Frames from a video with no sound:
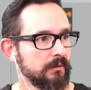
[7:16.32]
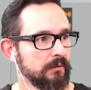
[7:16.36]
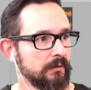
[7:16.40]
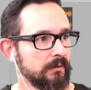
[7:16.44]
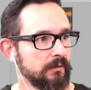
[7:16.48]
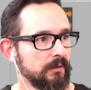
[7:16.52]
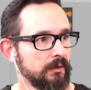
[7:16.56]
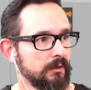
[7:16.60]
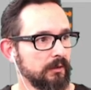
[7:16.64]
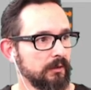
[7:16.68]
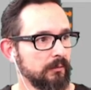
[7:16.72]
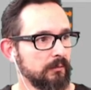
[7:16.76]

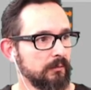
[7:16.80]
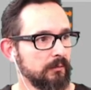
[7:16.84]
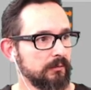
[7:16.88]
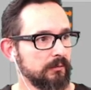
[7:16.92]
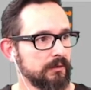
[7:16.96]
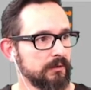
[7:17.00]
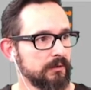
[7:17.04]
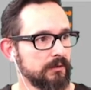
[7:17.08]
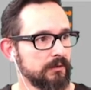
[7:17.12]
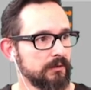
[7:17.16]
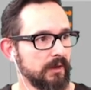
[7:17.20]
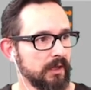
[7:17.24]
you
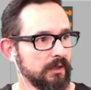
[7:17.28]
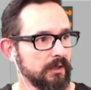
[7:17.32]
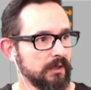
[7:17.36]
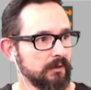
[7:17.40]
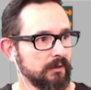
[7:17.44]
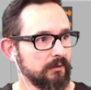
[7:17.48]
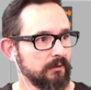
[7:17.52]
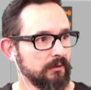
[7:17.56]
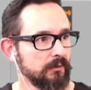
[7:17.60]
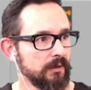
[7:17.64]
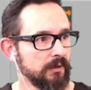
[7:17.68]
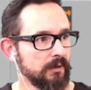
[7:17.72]
drag it
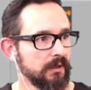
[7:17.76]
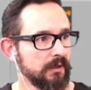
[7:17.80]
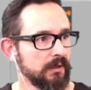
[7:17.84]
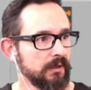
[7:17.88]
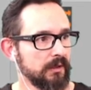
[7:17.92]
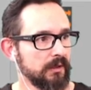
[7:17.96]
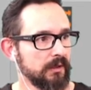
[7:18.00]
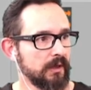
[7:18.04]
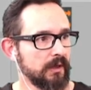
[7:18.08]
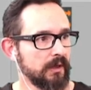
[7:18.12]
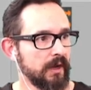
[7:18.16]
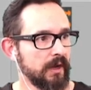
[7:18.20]
into the
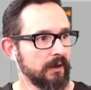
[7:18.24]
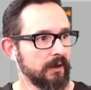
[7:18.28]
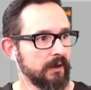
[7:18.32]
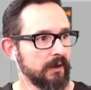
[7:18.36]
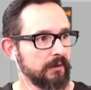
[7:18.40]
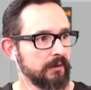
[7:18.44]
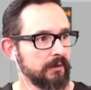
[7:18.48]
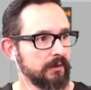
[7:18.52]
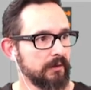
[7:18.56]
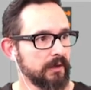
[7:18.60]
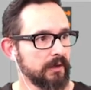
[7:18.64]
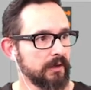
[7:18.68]

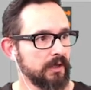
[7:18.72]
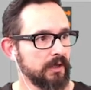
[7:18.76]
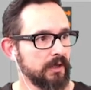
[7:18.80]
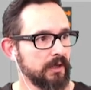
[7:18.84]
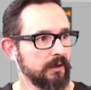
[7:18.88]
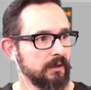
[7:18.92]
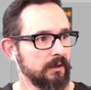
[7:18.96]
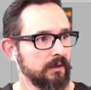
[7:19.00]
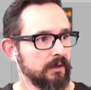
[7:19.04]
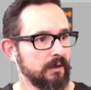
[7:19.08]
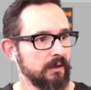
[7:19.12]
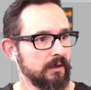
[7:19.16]
hierarchy
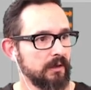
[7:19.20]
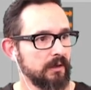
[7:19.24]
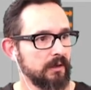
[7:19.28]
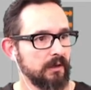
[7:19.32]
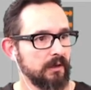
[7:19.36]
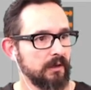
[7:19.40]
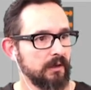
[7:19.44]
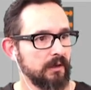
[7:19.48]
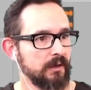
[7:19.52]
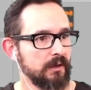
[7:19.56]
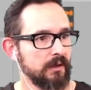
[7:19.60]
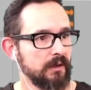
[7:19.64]

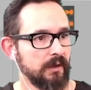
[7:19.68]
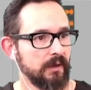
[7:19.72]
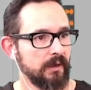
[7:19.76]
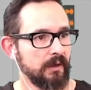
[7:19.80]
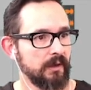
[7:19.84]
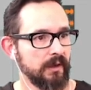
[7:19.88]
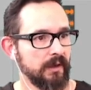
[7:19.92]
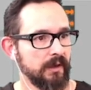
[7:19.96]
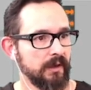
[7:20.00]
and